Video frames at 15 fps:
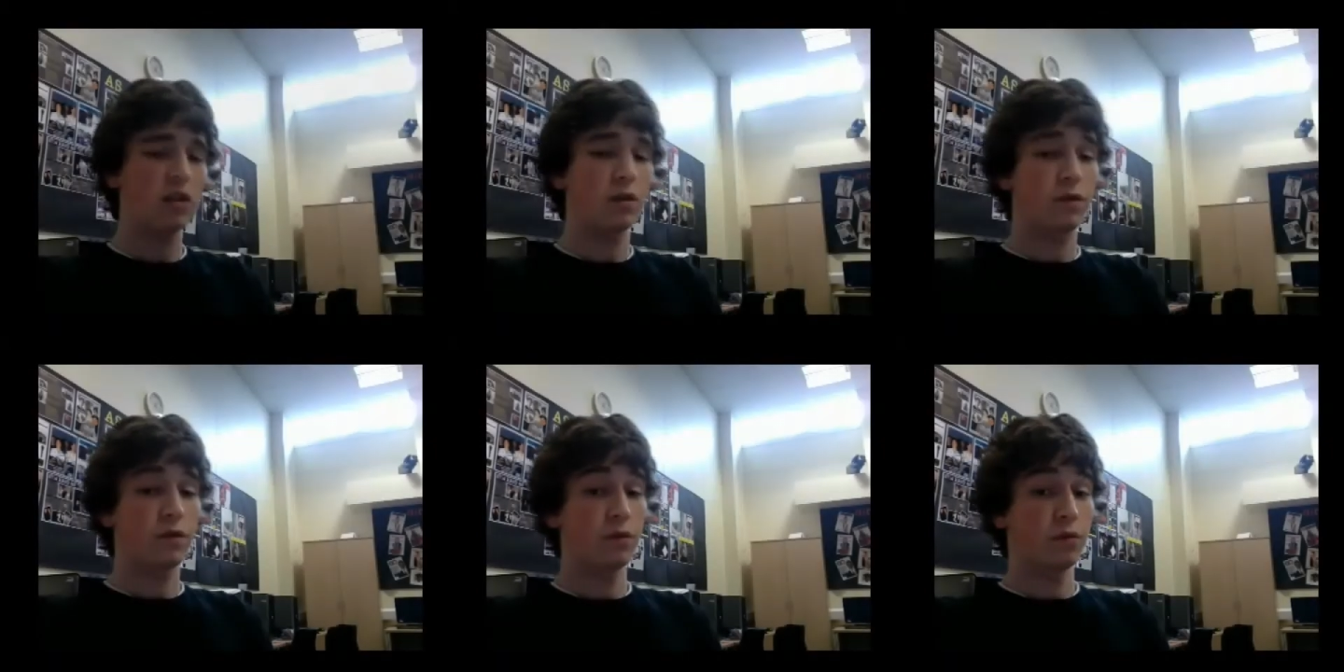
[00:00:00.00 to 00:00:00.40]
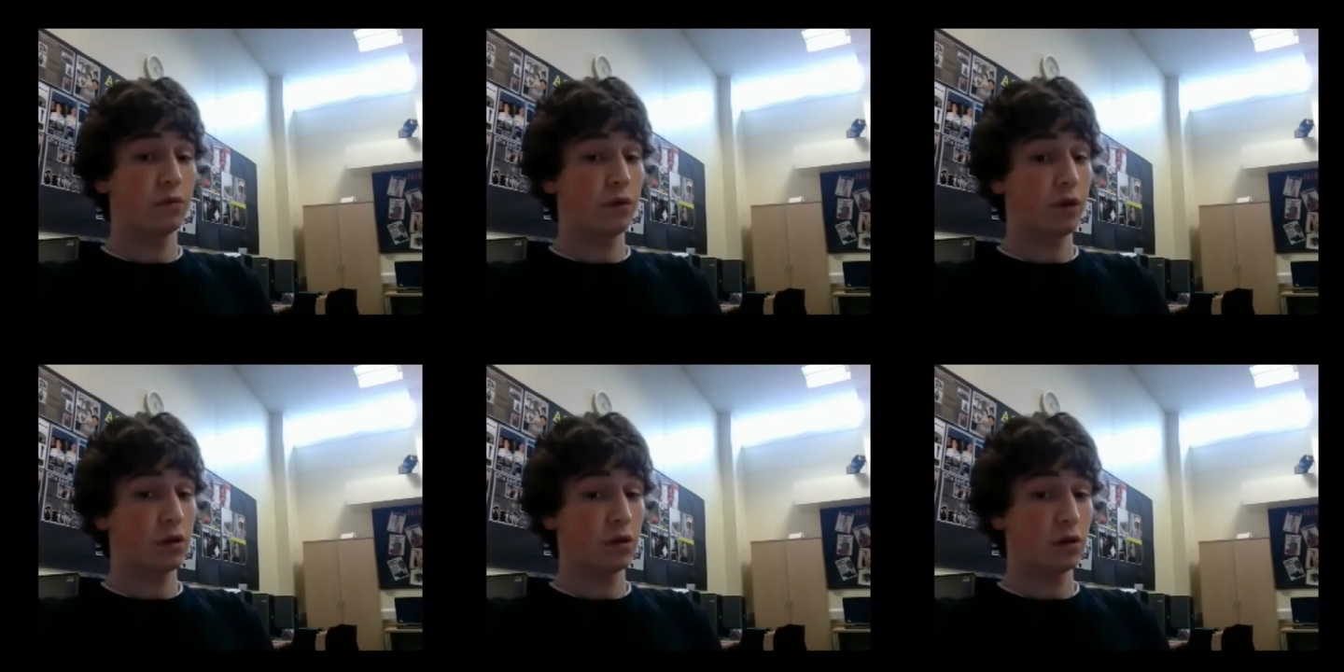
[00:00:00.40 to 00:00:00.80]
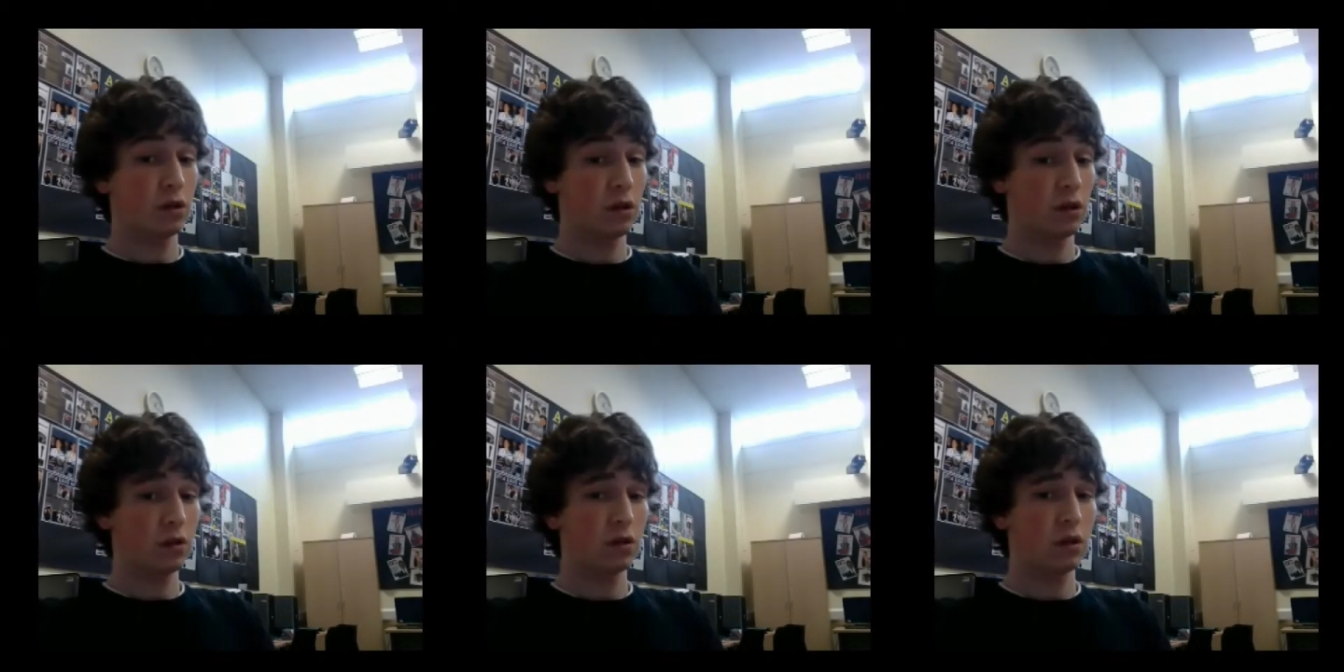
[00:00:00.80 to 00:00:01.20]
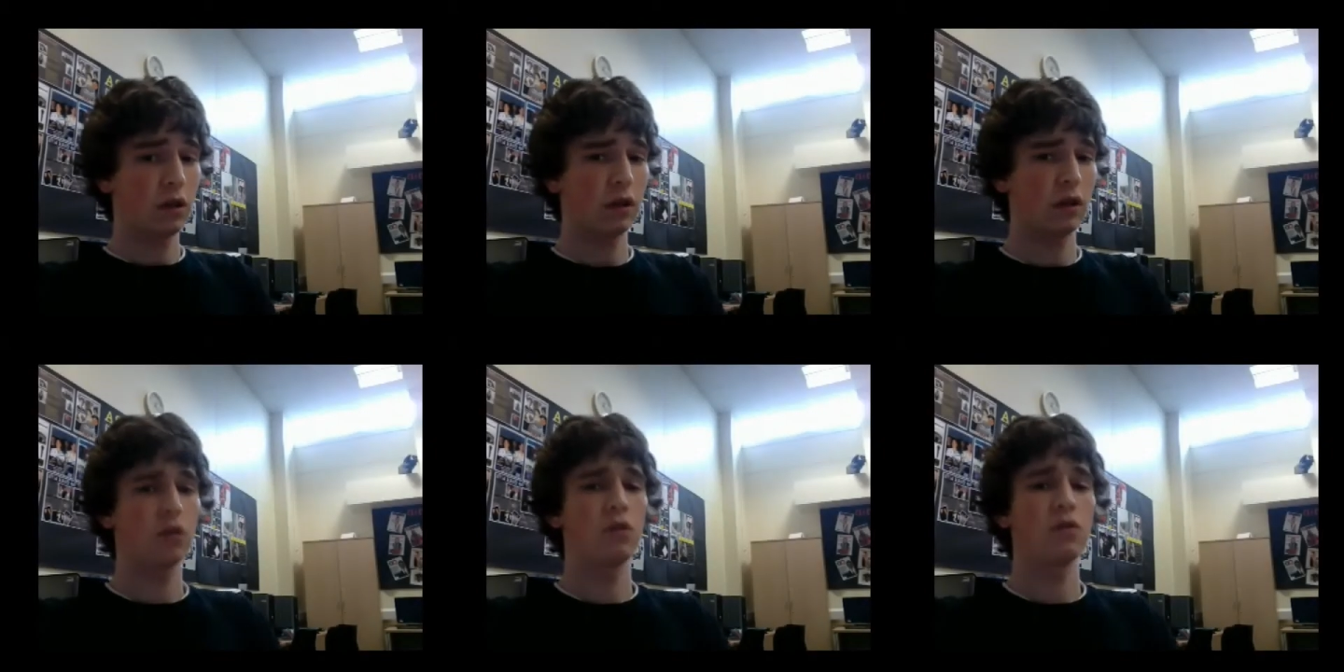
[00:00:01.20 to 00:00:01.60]
for the narrator scenes
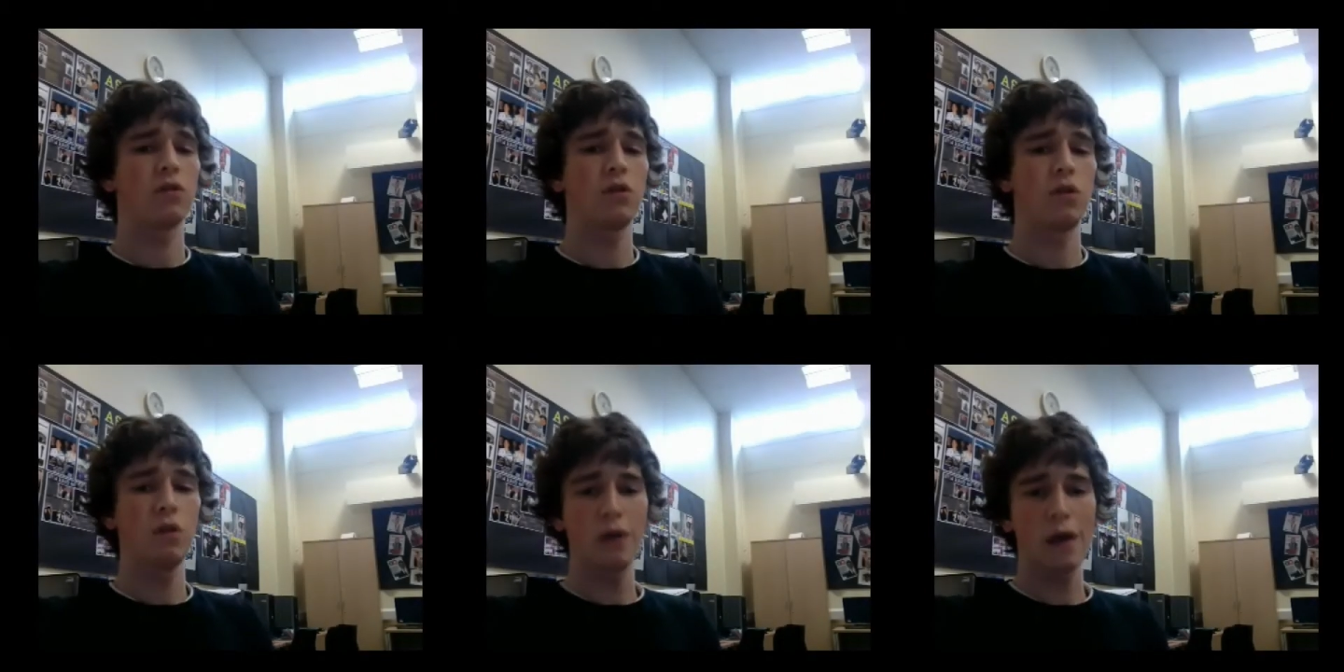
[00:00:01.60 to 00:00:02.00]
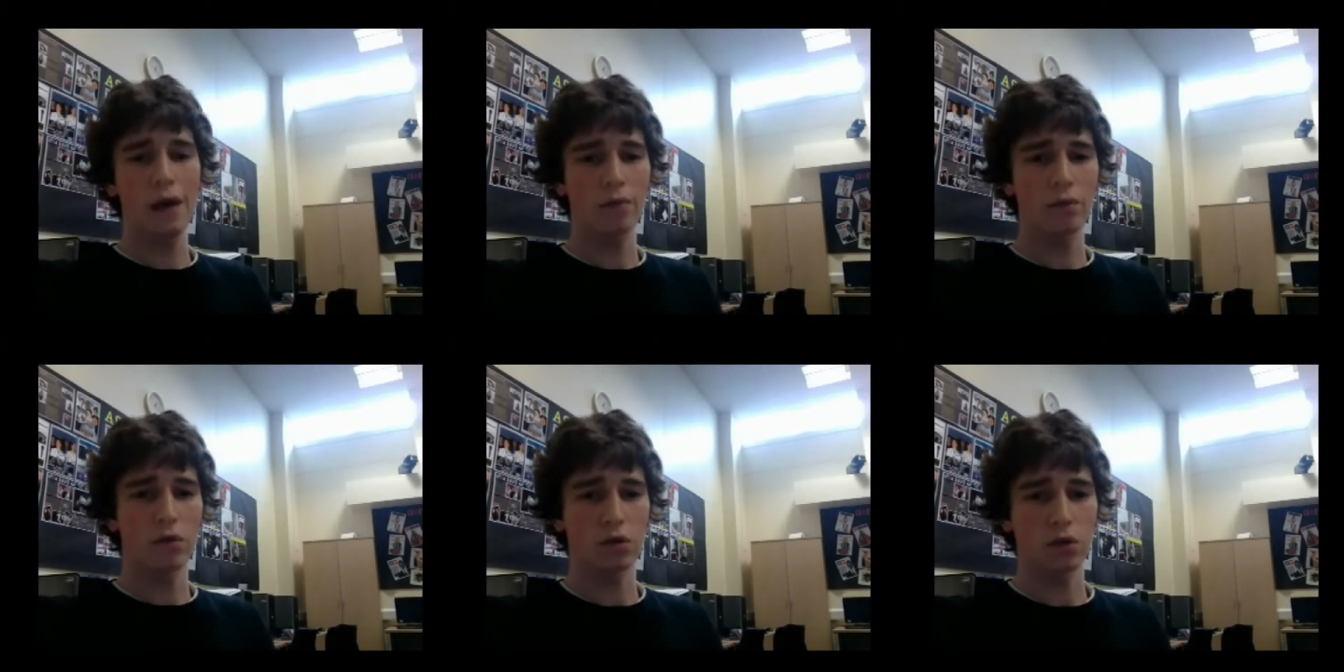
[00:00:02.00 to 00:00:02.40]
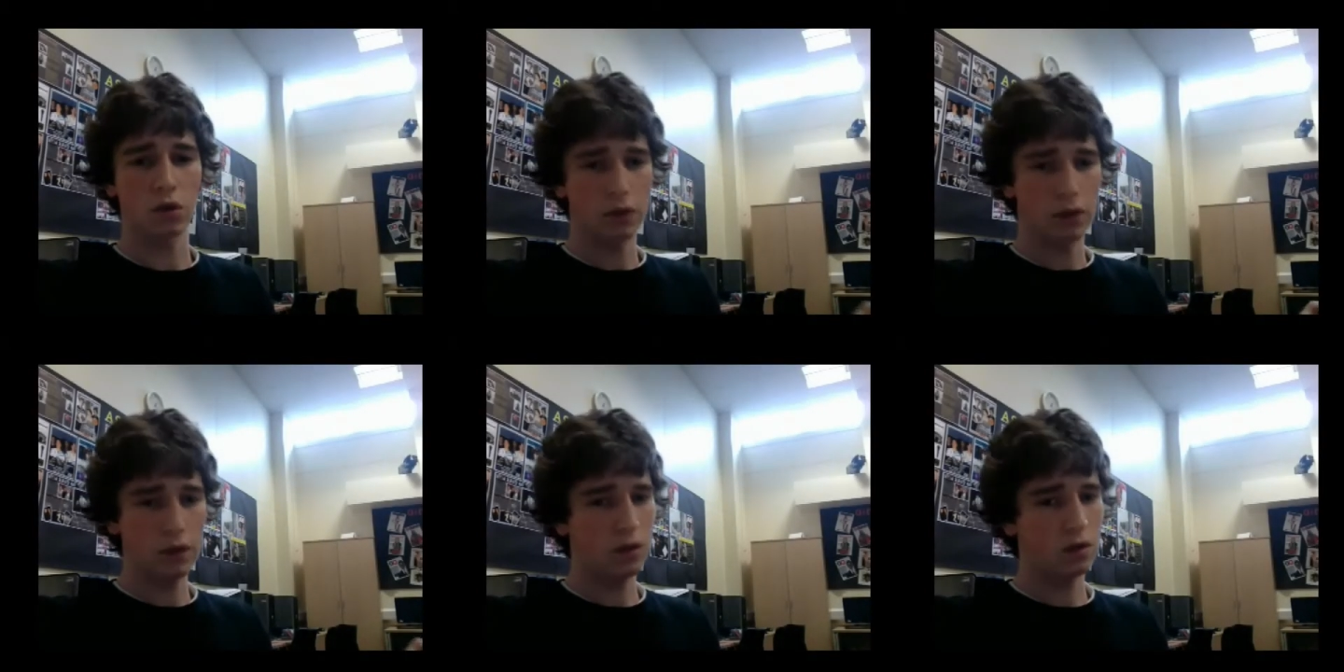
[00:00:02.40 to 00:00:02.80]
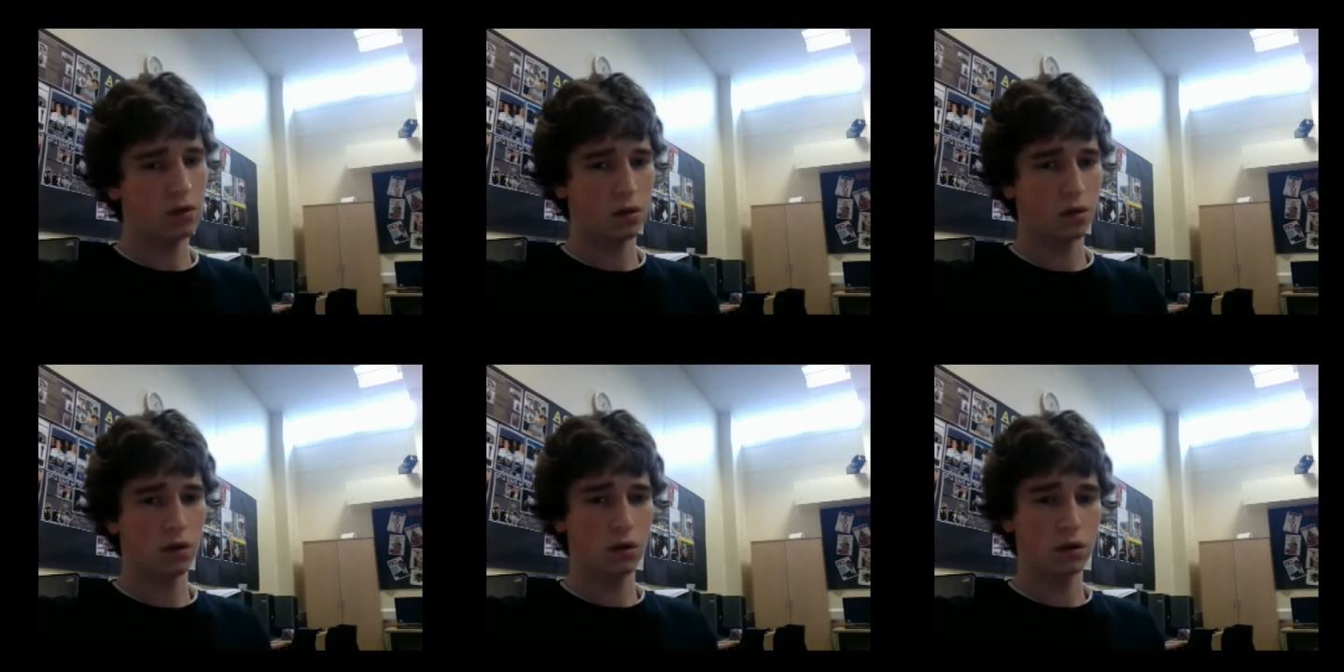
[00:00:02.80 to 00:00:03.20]
includes 2 cameras on either
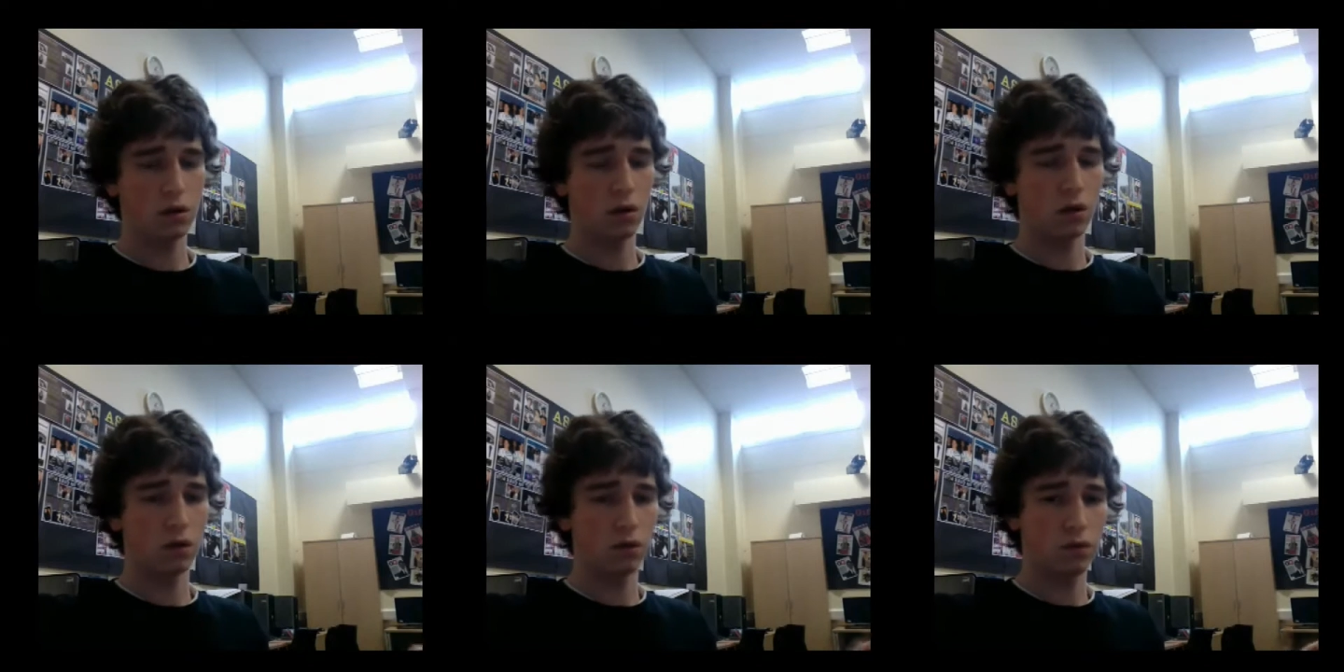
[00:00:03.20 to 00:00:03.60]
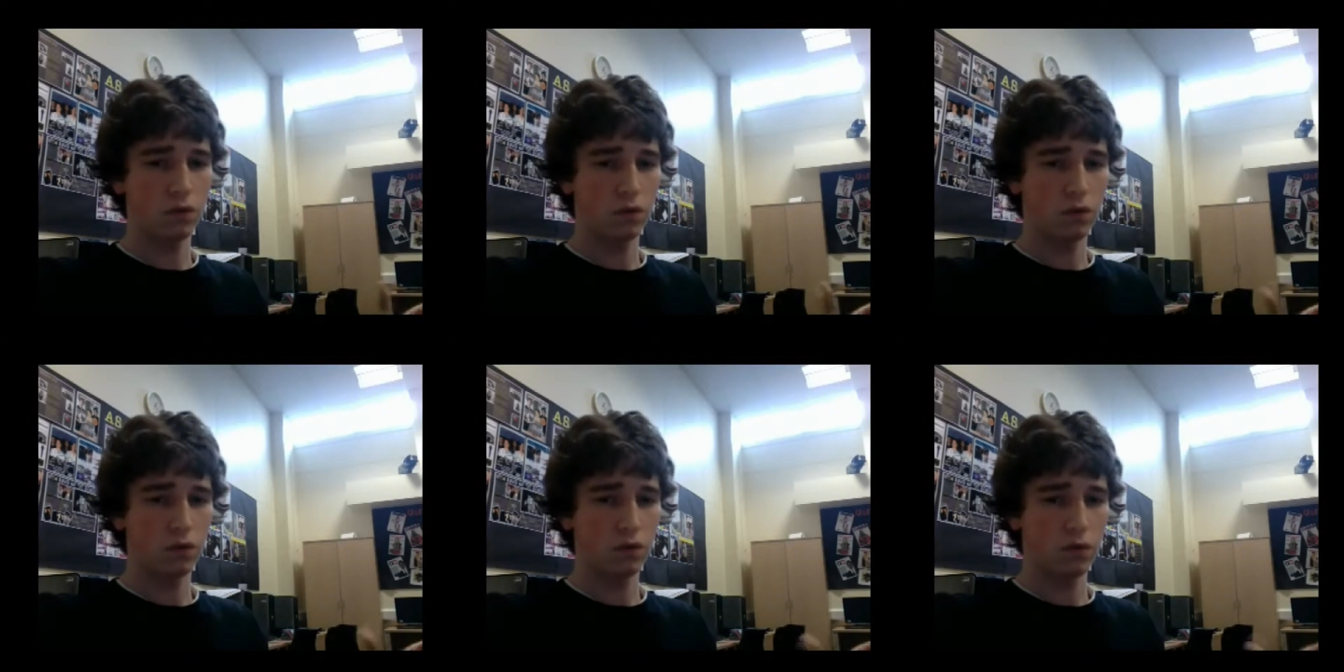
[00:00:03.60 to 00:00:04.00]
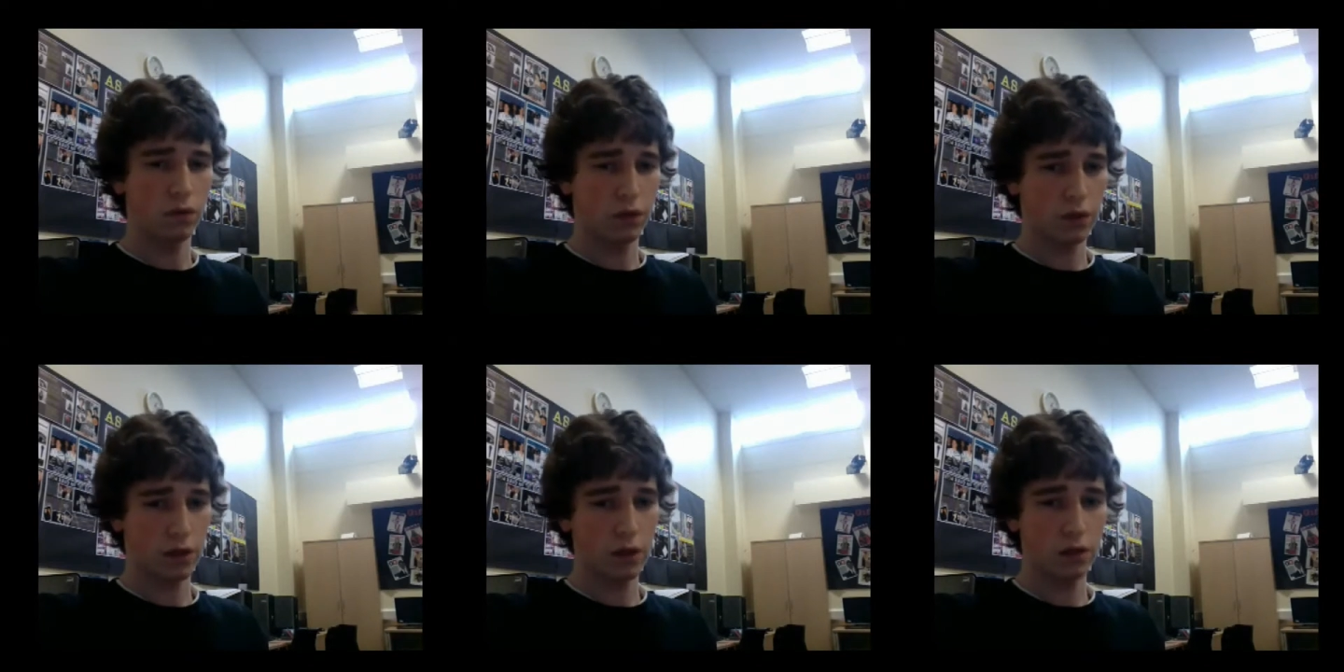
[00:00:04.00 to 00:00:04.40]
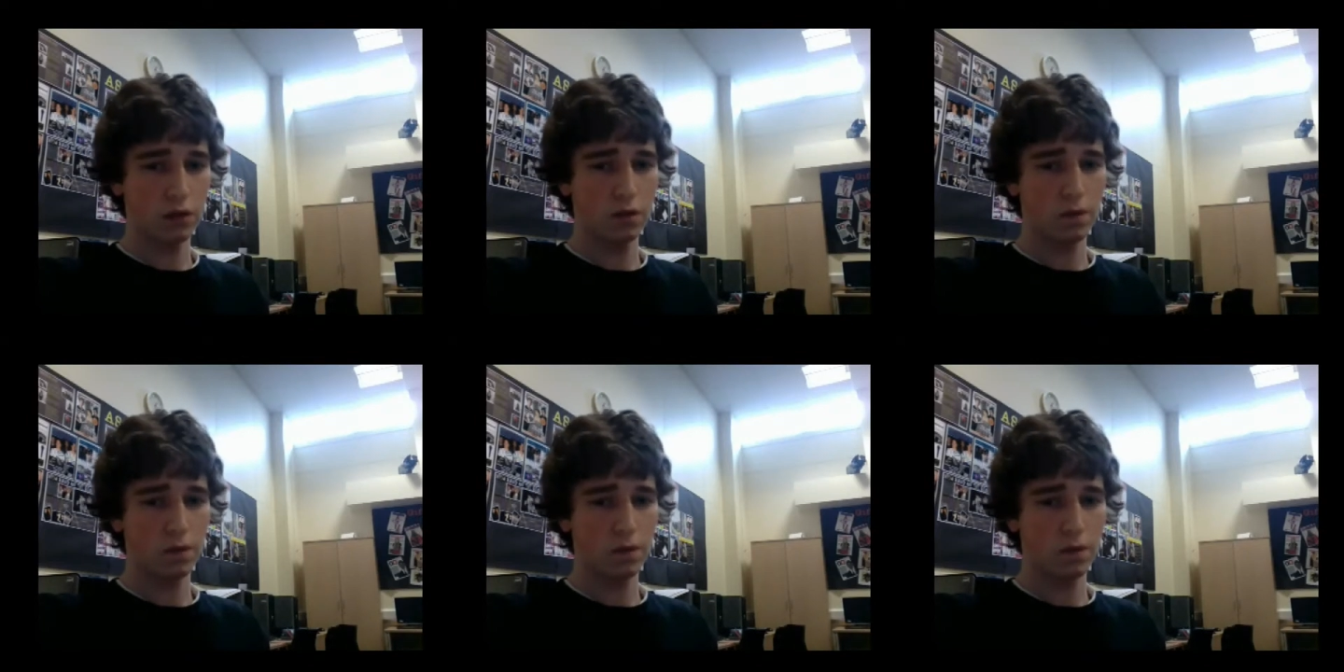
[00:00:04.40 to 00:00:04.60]
side of the set.